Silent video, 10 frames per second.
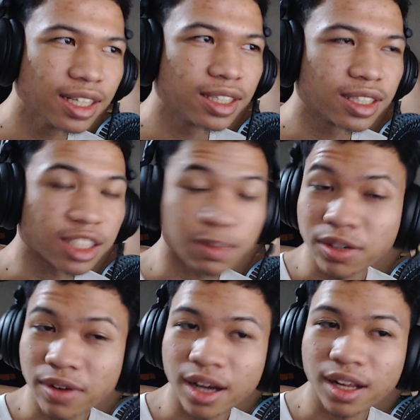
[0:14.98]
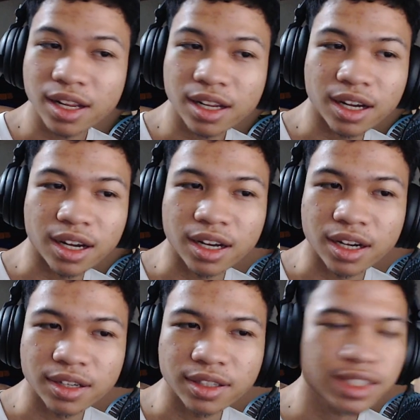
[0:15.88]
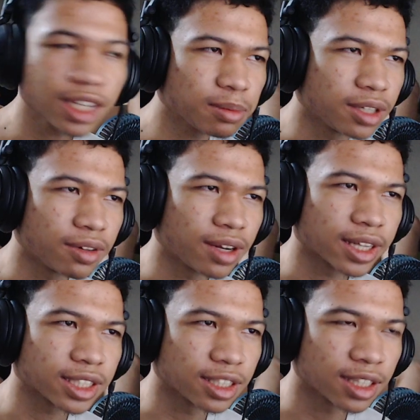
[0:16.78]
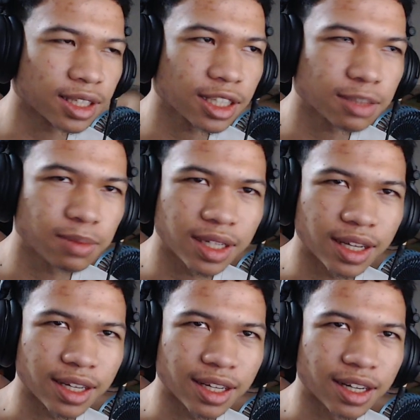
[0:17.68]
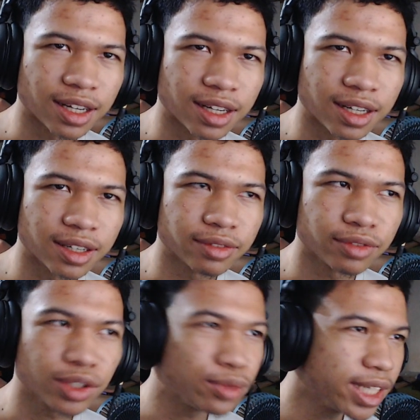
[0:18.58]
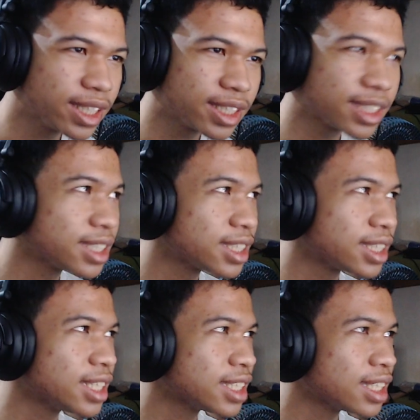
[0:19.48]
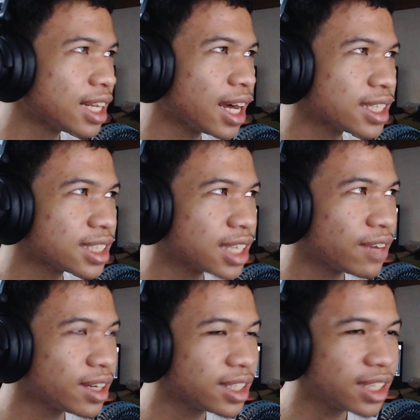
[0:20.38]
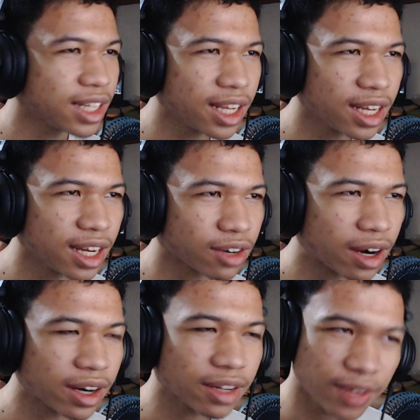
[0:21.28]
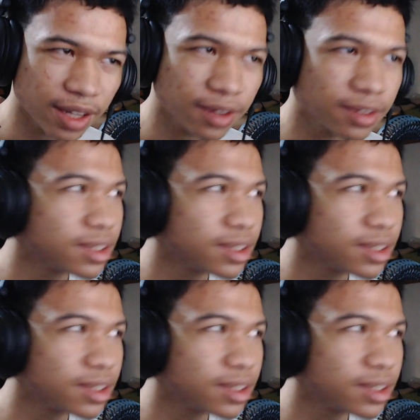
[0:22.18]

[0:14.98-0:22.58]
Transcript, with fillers: It's been a while. Uh, well, it's not been a while actually. I think it's been like a uh, few weeks since the last time I did a uh, crowning video.